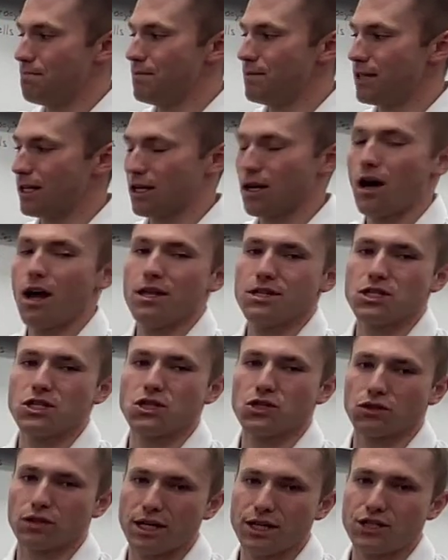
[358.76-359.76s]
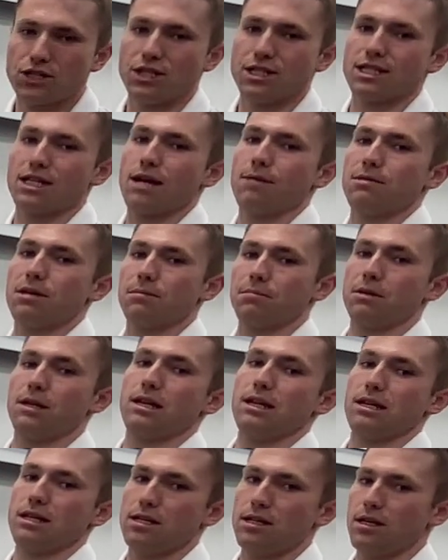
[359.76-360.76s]
the concentrations come into
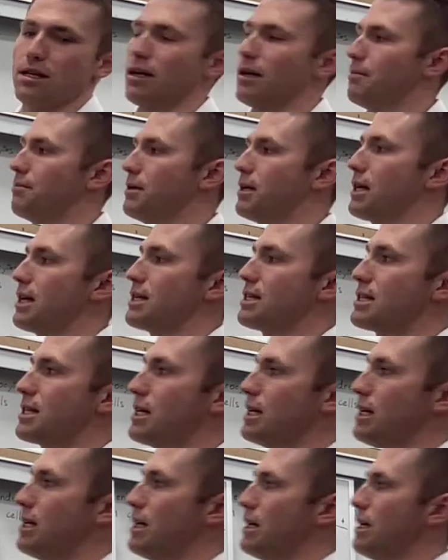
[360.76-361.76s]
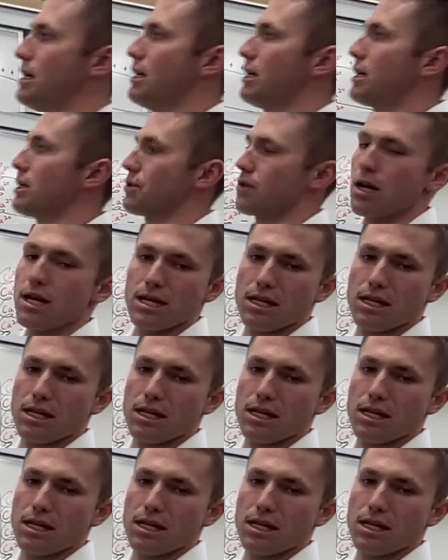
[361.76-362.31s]
play here because right